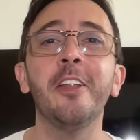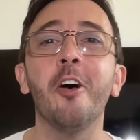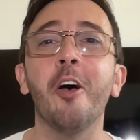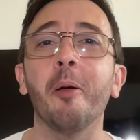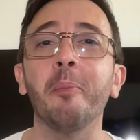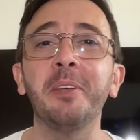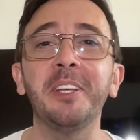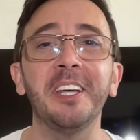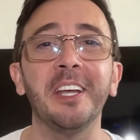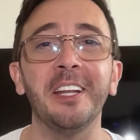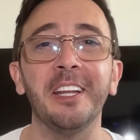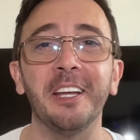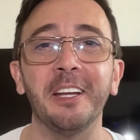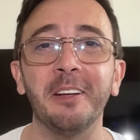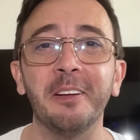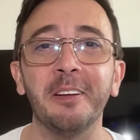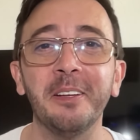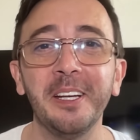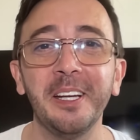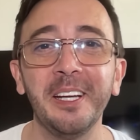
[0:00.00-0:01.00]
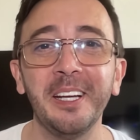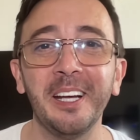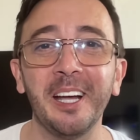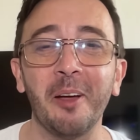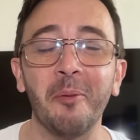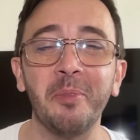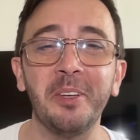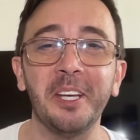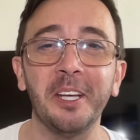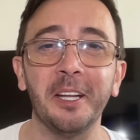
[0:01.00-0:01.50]
no, I'm kidding.
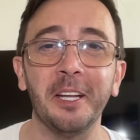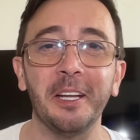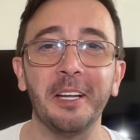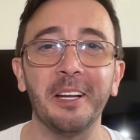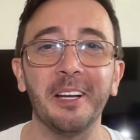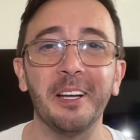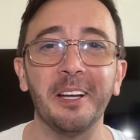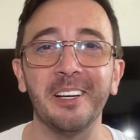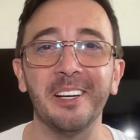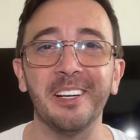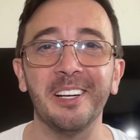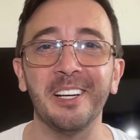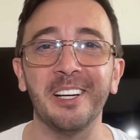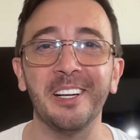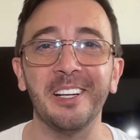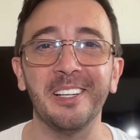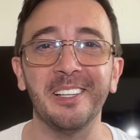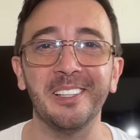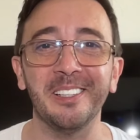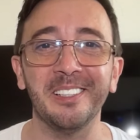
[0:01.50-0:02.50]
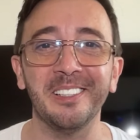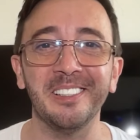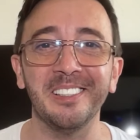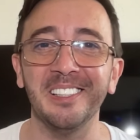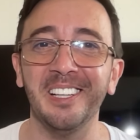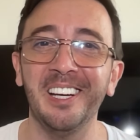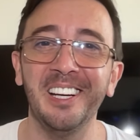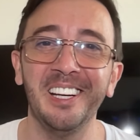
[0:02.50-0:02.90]
I'm kidding. Uh, uh